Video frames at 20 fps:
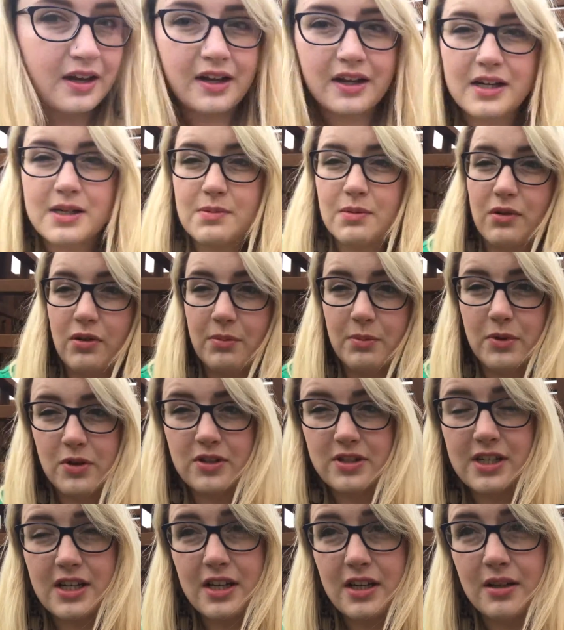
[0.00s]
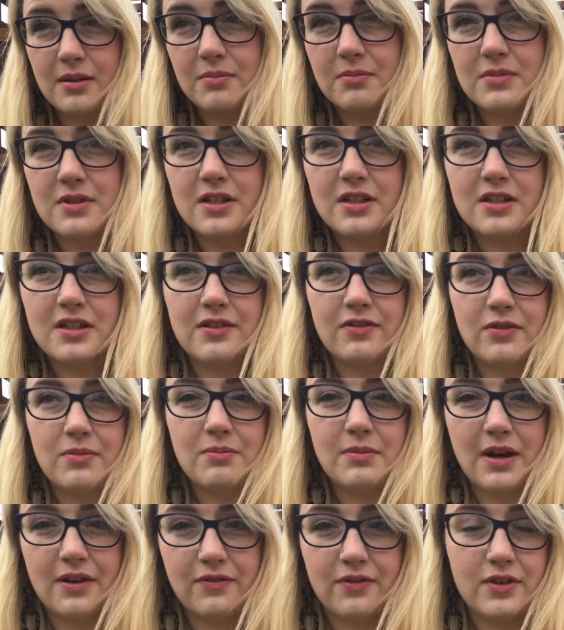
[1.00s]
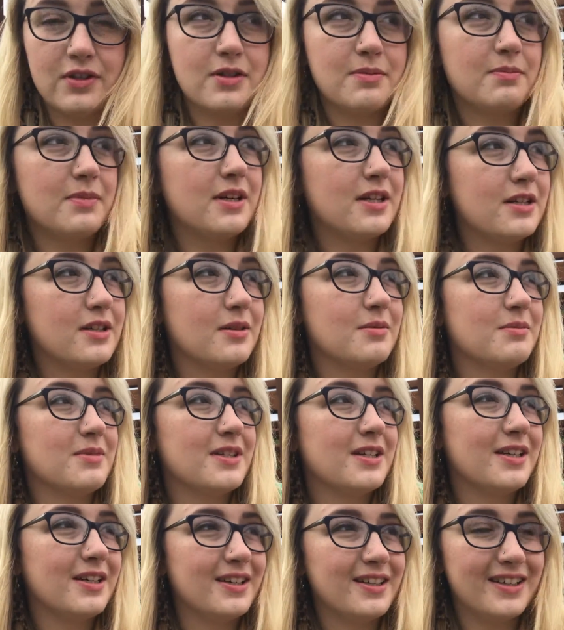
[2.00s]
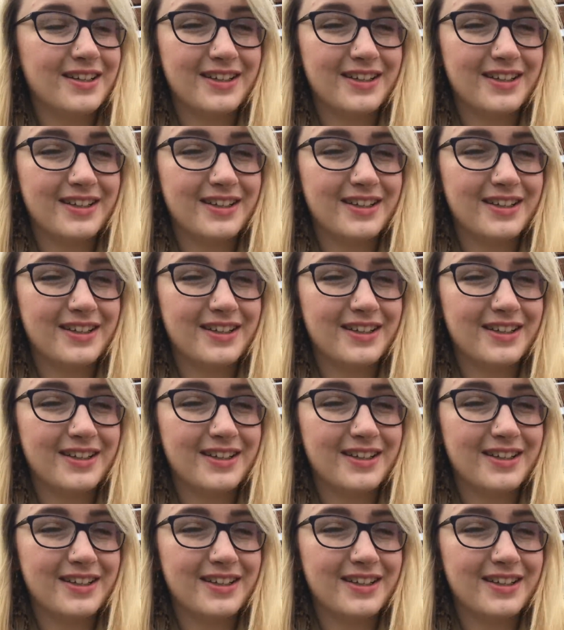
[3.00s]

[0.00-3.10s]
And exploring museums and different methods and mediums.